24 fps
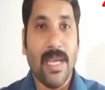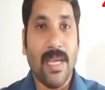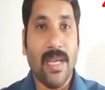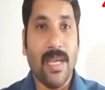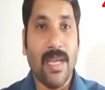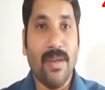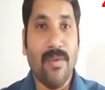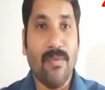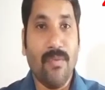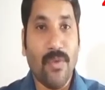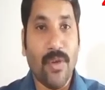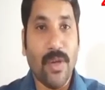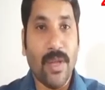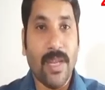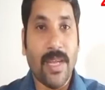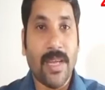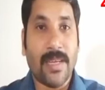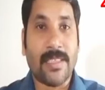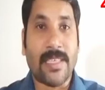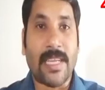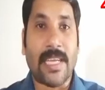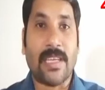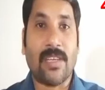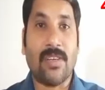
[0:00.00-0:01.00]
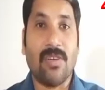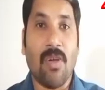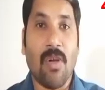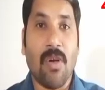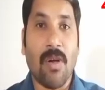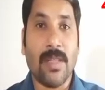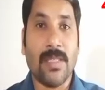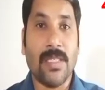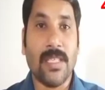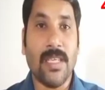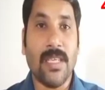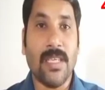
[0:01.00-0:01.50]
inferior
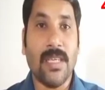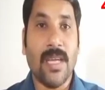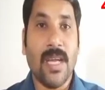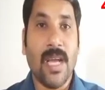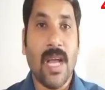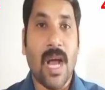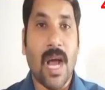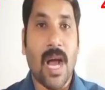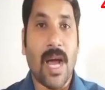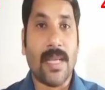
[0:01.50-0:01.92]
technology